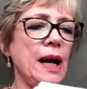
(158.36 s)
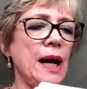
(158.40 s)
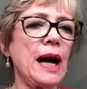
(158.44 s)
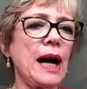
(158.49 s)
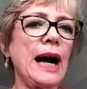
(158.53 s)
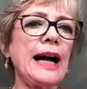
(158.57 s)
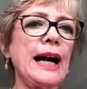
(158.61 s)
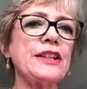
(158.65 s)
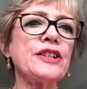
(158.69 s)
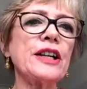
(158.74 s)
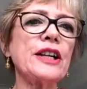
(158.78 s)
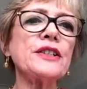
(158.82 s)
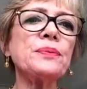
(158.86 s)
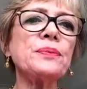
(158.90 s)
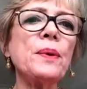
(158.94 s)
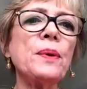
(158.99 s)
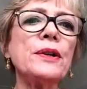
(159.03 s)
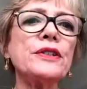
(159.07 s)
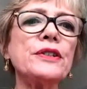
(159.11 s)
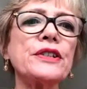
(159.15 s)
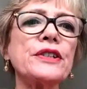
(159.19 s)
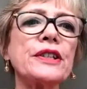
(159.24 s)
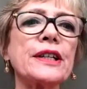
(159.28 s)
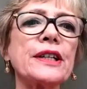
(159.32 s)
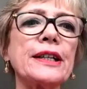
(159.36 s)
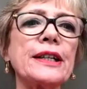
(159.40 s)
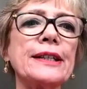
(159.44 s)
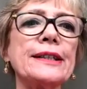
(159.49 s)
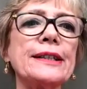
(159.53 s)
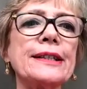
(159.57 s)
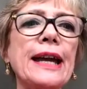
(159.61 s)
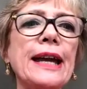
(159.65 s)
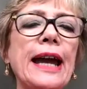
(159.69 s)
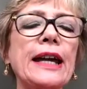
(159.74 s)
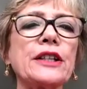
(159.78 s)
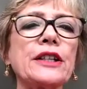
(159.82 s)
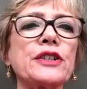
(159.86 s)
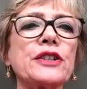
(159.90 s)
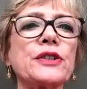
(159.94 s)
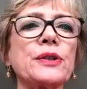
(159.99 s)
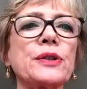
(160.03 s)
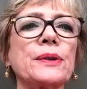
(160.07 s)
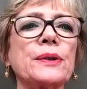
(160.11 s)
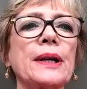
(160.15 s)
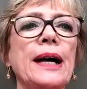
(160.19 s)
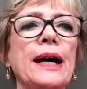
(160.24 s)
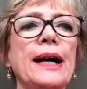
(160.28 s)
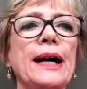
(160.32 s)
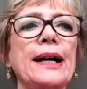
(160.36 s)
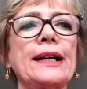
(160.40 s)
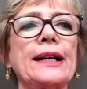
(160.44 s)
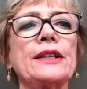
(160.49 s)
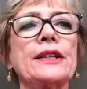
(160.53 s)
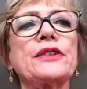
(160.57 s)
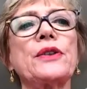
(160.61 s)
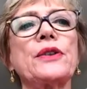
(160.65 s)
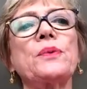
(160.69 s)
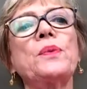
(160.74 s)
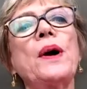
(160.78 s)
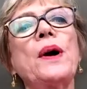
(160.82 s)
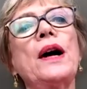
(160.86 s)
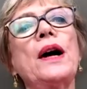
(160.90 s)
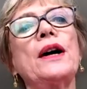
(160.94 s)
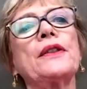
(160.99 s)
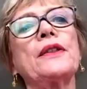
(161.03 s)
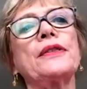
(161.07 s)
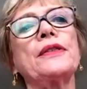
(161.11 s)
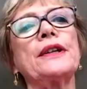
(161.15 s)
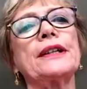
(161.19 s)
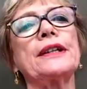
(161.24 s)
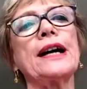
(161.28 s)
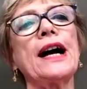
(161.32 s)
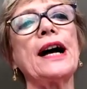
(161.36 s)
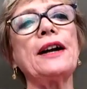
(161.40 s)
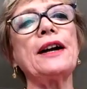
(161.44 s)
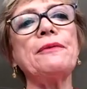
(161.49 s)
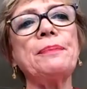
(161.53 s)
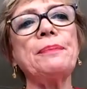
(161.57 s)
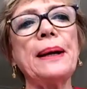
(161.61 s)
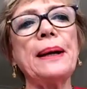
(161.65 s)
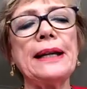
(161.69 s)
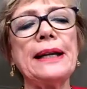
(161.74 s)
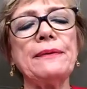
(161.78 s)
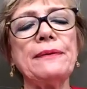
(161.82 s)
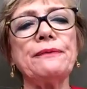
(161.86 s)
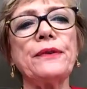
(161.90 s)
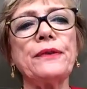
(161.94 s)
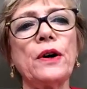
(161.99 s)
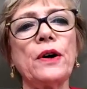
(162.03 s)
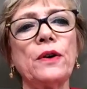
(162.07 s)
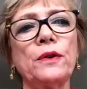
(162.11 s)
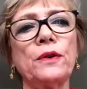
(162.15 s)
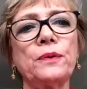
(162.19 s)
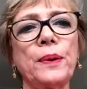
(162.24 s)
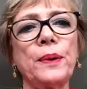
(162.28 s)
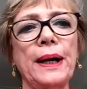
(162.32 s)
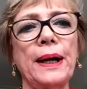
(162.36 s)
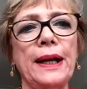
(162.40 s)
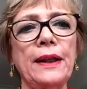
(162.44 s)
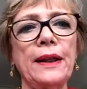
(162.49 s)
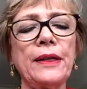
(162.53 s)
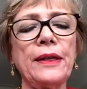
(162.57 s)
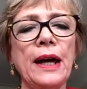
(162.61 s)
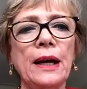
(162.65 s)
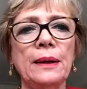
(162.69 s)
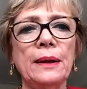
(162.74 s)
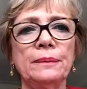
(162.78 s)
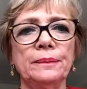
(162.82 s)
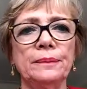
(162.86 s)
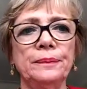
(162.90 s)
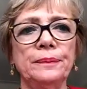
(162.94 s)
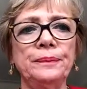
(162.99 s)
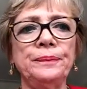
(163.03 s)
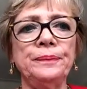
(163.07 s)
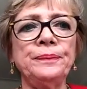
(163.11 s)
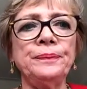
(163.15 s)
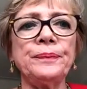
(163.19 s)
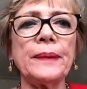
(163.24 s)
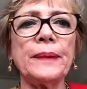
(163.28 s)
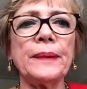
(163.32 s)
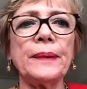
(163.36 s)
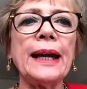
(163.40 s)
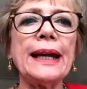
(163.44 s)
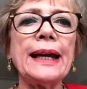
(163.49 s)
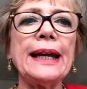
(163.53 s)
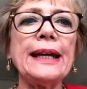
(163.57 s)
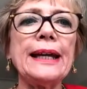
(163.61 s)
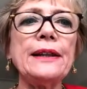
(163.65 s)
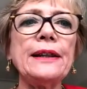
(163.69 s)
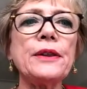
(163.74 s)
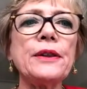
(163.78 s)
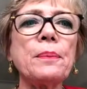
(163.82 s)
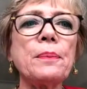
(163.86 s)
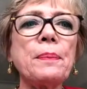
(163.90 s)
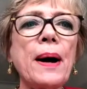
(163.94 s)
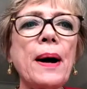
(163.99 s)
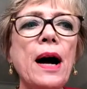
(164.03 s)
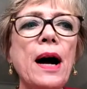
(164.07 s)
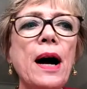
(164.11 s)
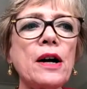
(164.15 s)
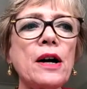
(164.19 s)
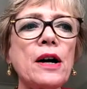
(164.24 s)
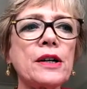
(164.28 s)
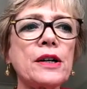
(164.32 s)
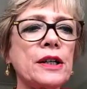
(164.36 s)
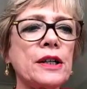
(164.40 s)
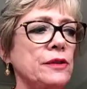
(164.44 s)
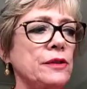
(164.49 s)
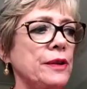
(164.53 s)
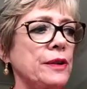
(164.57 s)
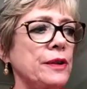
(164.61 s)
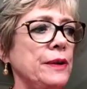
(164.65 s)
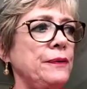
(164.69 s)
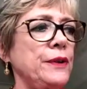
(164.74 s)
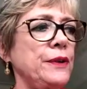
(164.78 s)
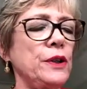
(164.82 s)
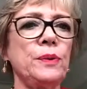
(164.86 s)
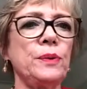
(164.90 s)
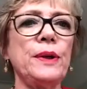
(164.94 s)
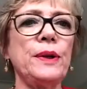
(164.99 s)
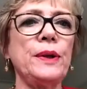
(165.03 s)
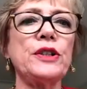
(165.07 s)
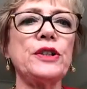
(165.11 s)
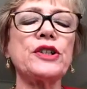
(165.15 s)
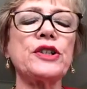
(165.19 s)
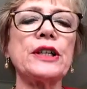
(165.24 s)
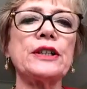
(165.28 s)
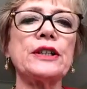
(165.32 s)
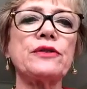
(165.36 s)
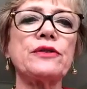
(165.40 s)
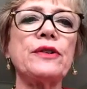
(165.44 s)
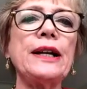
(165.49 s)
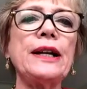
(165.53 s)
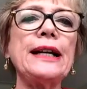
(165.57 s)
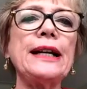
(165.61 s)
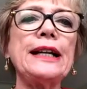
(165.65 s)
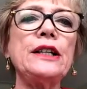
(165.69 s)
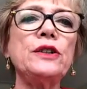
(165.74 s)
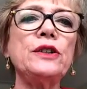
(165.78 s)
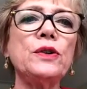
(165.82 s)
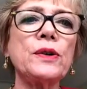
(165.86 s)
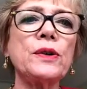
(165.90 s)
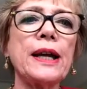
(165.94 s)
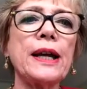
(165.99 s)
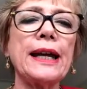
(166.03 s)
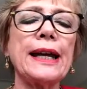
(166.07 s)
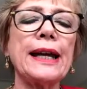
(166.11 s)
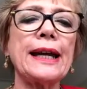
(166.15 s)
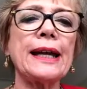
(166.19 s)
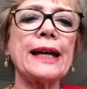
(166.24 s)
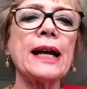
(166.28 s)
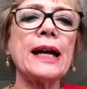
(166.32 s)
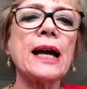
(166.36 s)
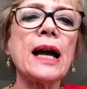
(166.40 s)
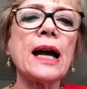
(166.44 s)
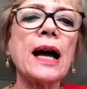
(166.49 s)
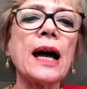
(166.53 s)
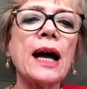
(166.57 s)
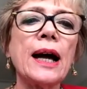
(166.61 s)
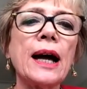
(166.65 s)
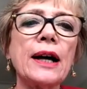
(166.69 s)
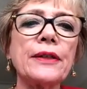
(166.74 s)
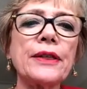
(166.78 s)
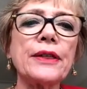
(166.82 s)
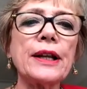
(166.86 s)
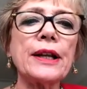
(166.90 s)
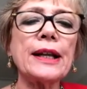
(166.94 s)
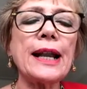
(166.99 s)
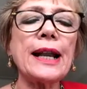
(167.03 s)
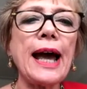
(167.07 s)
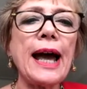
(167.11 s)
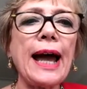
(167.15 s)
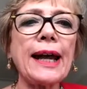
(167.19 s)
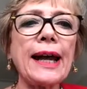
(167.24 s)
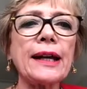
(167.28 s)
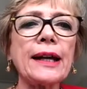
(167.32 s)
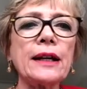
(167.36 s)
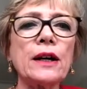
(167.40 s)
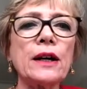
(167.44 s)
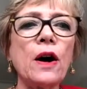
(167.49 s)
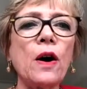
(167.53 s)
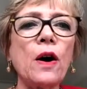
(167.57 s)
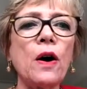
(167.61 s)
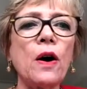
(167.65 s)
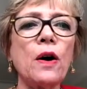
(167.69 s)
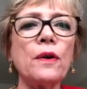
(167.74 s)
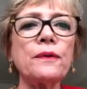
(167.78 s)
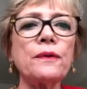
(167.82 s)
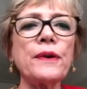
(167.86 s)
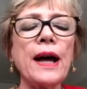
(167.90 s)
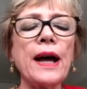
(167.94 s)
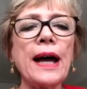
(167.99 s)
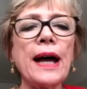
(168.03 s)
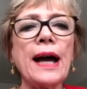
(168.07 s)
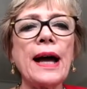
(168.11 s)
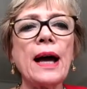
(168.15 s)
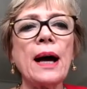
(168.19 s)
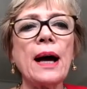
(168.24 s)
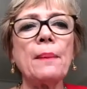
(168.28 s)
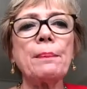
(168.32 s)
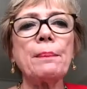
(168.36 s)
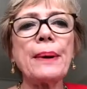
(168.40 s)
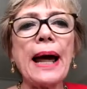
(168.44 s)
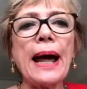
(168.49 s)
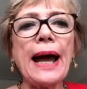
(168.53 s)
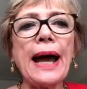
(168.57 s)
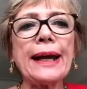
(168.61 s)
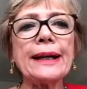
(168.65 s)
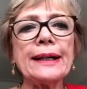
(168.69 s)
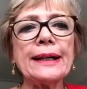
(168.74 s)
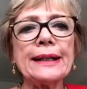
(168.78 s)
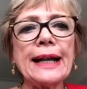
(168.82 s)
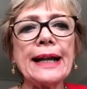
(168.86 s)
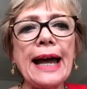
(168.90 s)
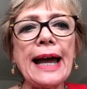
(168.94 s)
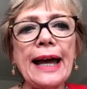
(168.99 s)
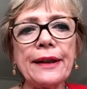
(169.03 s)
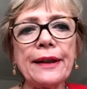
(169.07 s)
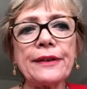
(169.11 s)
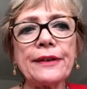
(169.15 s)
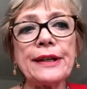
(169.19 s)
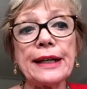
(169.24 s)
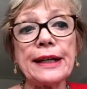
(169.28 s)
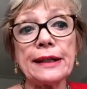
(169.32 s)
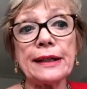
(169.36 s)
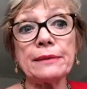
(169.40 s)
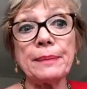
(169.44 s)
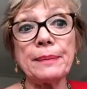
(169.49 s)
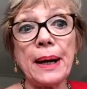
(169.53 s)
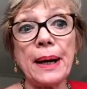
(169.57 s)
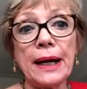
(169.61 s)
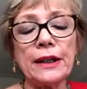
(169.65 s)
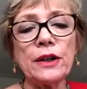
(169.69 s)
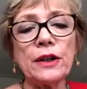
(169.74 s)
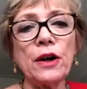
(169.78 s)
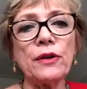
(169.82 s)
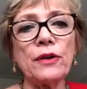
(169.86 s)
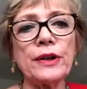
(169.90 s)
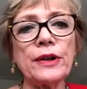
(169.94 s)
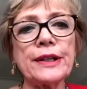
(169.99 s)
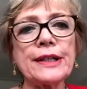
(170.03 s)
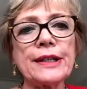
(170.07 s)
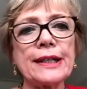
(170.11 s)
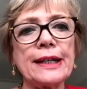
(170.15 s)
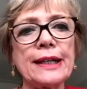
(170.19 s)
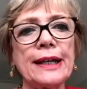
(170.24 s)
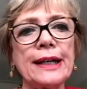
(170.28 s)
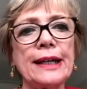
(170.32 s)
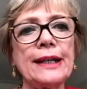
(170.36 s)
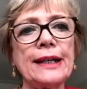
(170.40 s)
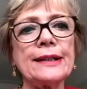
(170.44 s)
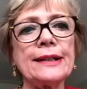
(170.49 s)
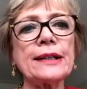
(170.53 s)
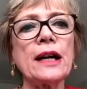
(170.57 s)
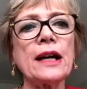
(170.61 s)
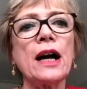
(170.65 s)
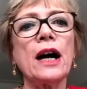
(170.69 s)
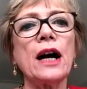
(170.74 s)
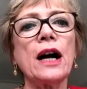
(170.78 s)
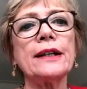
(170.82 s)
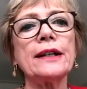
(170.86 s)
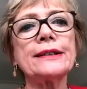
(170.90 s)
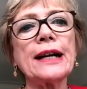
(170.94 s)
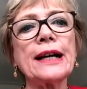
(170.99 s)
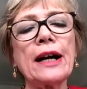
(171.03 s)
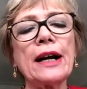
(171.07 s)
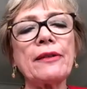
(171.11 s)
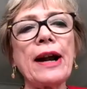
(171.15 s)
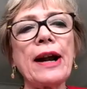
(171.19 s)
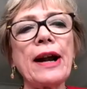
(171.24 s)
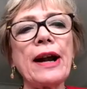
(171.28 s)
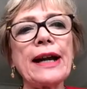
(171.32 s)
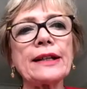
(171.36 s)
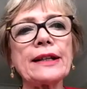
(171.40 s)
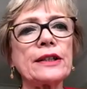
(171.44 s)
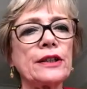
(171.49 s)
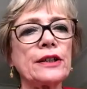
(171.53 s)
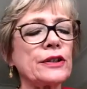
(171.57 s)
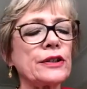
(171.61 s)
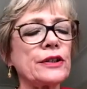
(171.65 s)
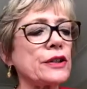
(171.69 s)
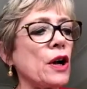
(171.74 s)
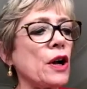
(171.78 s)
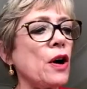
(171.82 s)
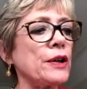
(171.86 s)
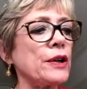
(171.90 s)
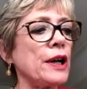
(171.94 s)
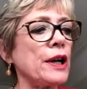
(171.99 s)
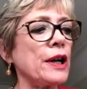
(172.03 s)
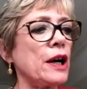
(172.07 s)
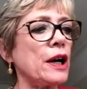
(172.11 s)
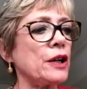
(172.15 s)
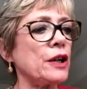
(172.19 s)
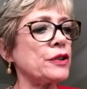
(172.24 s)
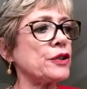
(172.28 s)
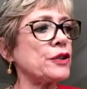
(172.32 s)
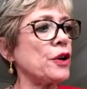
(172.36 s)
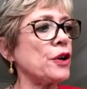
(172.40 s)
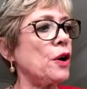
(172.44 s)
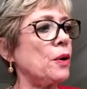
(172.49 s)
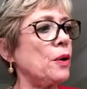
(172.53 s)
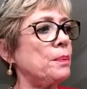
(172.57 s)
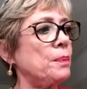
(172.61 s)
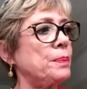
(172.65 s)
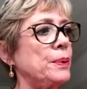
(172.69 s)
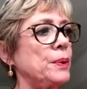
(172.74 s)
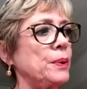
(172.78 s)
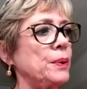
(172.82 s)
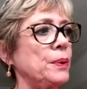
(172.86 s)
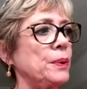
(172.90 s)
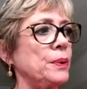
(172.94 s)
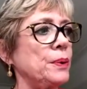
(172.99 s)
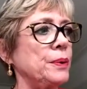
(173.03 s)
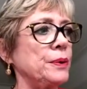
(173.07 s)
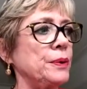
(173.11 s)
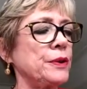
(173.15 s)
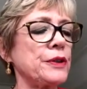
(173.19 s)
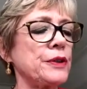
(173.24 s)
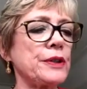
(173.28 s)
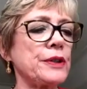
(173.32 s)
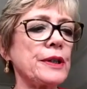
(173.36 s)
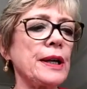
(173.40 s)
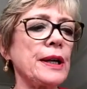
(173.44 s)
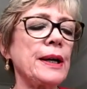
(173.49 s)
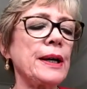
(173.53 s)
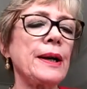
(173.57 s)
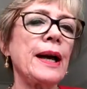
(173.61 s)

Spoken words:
I just want to contextualize the work that I've been involved with in the Parker Review, which is really looking at the lack of Black and ethnic minorities directors on our top boards.